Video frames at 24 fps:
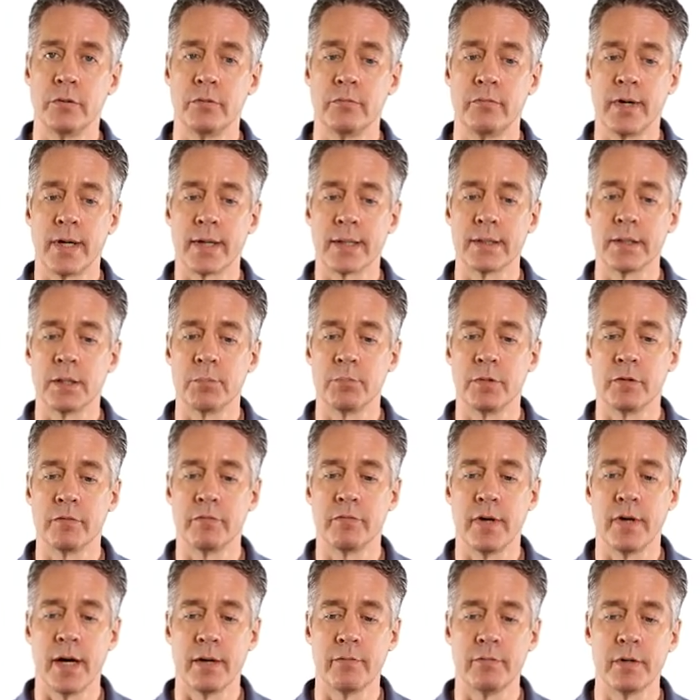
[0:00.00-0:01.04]
In fact, up to
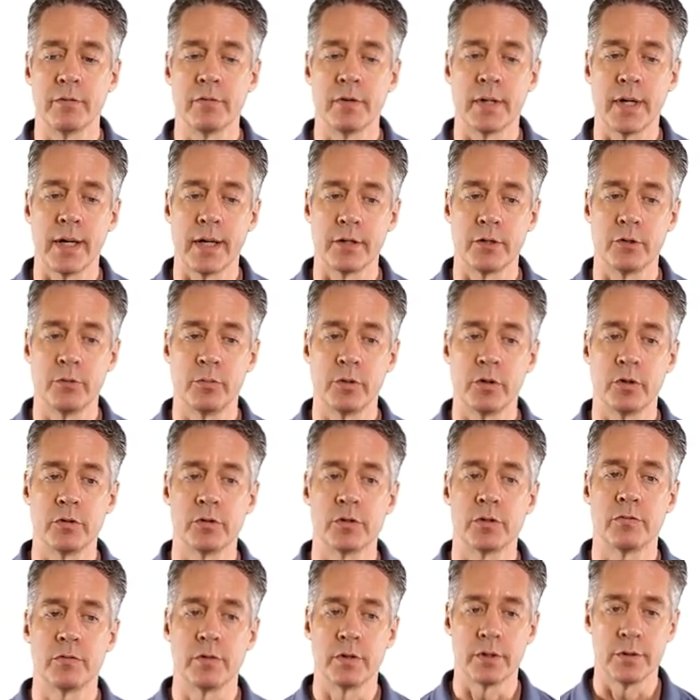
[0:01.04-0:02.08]
5 different attributes
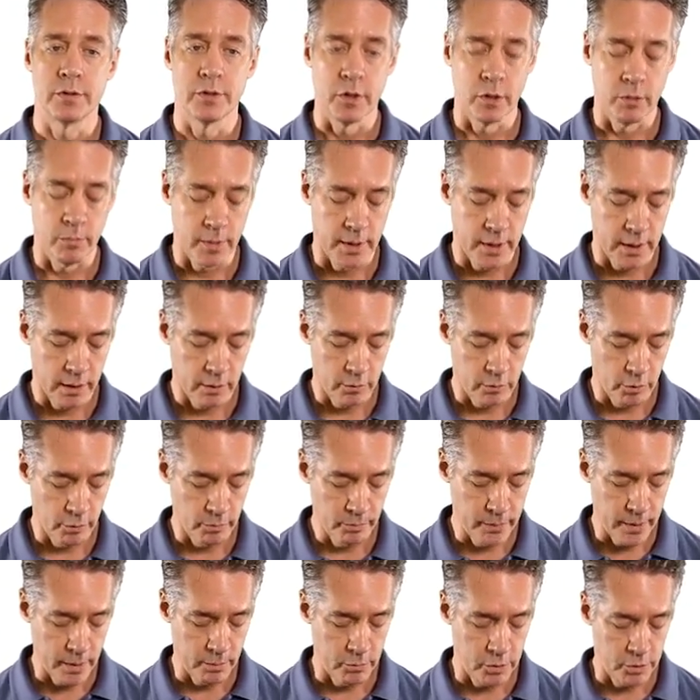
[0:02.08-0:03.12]
for determining group
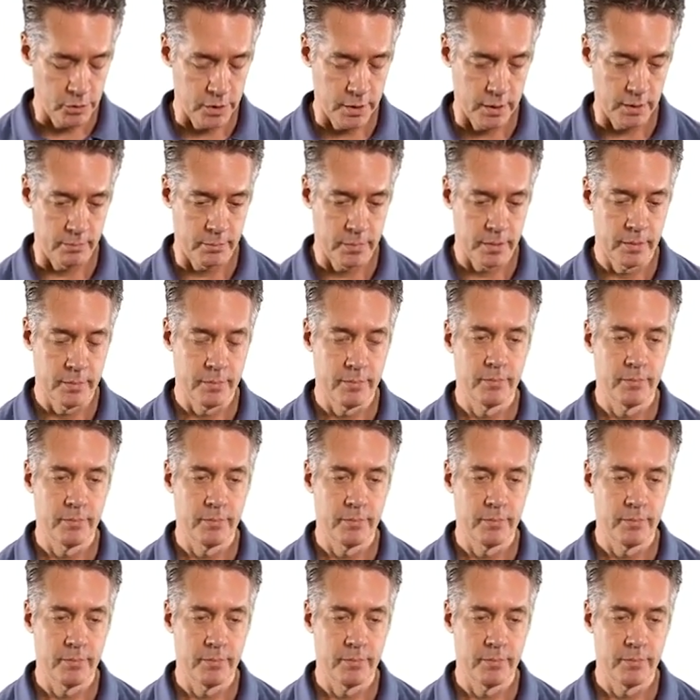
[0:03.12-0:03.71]
membership.